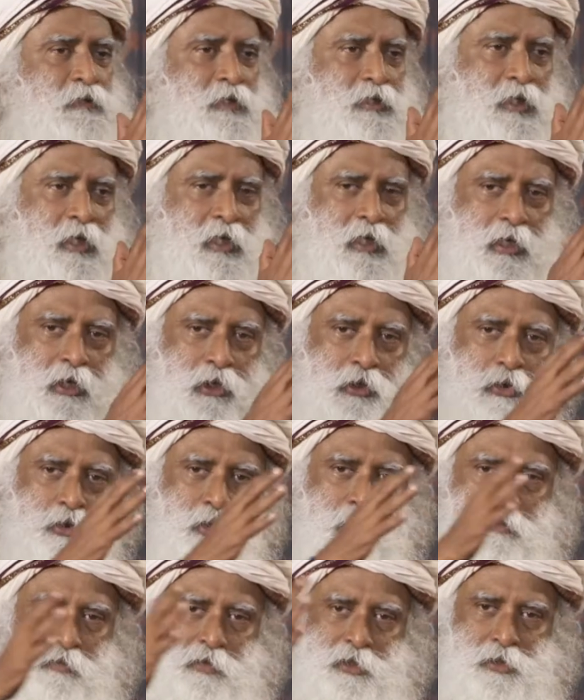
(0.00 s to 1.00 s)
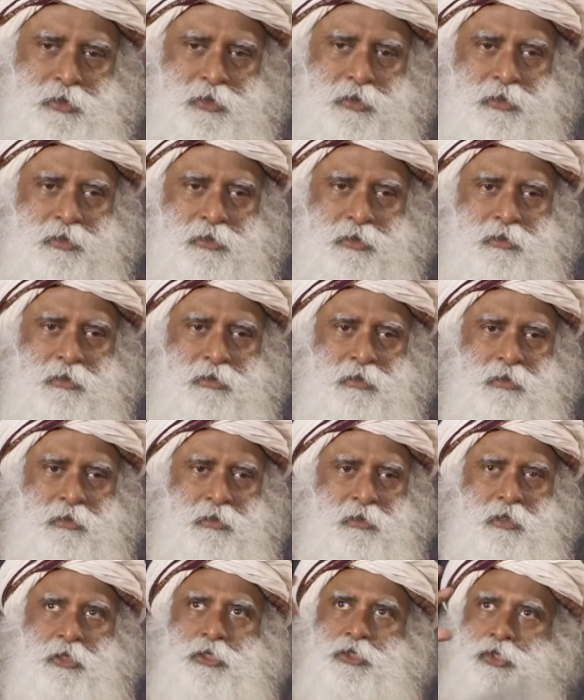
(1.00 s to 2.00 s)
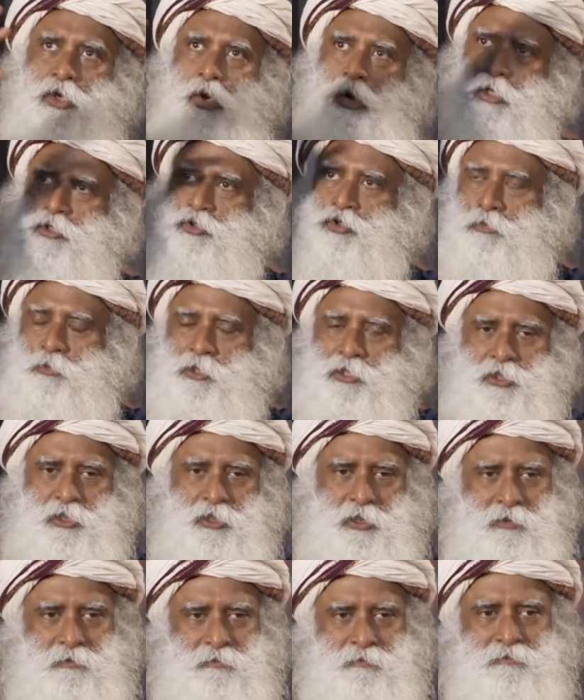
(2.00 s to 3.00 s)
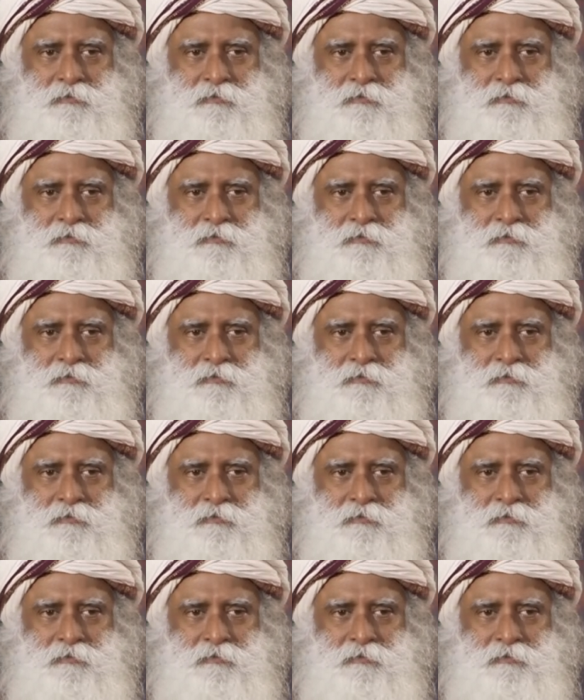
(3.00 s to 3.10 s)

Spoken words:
physical universe is all geometry.